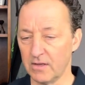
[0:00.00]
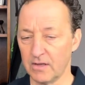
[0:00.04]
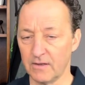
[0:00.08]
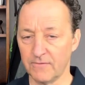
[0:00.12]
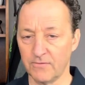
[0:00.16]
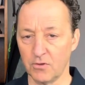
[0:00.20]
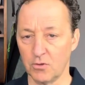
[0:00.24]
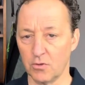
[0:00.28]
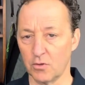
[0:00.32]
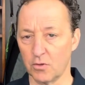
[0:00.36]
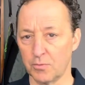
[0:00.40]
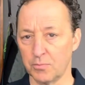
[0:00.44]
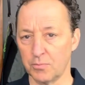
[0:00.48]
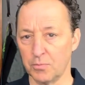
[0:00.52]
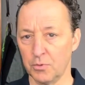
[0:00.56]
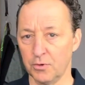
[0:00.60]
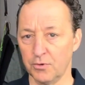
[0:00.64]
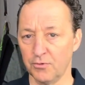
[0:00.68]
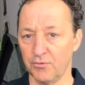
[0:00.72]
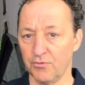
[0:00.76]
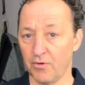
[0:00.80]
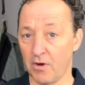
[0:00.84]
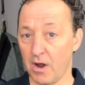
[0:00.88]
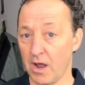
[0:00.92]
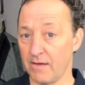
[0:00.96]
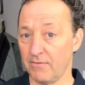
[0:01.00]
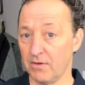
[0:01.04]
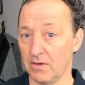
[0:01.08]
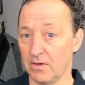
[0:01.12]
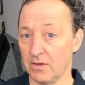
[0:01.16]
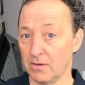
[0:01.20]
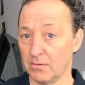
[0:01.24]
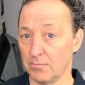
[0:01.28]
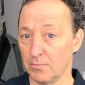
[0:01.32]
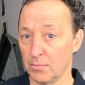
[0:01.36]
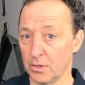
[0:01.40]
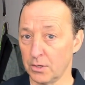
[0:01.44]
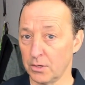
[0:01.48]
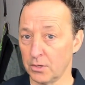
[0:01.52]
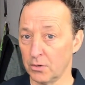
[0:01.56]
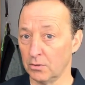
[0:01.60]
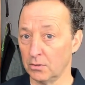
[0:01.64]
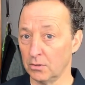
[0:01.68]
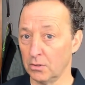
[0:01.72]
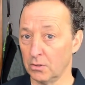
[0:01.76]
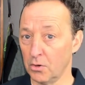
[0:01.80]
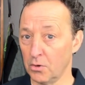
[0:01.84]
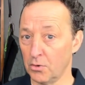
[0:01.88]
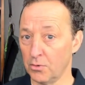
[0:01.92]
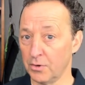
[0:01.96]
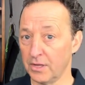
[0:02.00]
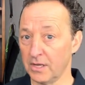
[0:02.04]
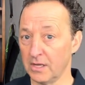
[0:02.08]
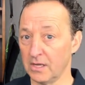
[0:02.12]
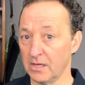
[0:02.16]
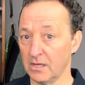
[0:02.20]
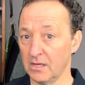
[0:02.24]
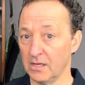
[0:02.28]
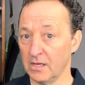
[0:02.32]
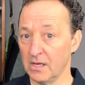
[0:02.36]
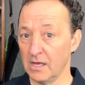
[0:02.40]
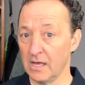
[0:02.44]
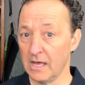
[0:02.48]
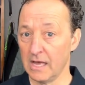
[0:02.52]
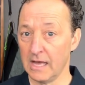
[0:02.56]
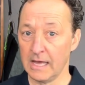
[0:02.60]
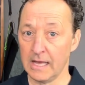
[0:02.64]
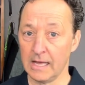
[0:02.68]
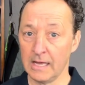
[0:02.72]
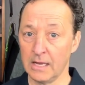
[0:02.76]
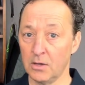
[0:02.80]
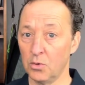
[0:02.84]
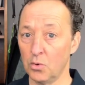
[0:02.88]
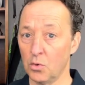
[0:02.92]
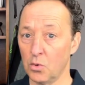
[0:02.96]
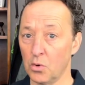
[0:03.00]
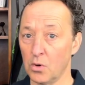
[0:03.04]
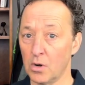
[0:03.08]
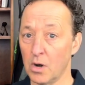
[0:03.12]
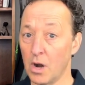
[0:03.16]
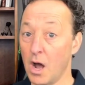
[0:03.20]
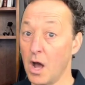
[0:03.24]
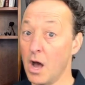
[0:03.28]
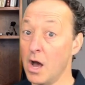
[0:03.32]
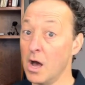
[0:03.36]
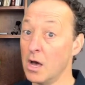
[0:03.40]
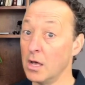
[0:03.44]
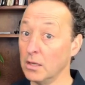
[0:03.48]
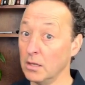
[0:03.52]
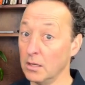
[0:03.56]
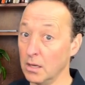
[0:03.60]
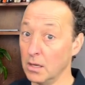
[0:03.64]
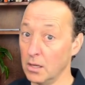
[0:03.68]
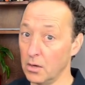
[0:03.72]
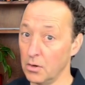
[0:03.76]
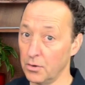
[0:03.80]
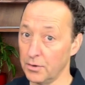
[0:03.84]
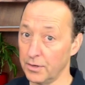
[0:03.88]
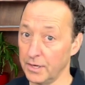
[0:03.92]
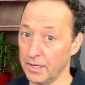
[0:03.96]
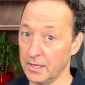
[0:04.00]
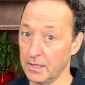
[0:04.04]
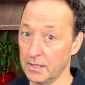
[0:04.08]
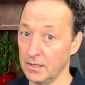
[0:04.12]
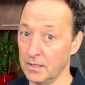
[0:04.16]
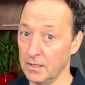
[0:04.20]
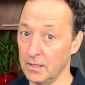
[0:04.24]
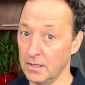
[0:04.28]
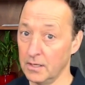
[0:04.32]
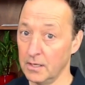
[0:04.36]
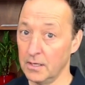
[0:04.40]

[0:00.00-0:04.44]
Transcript: If you just put driving, but you're loading and or unloading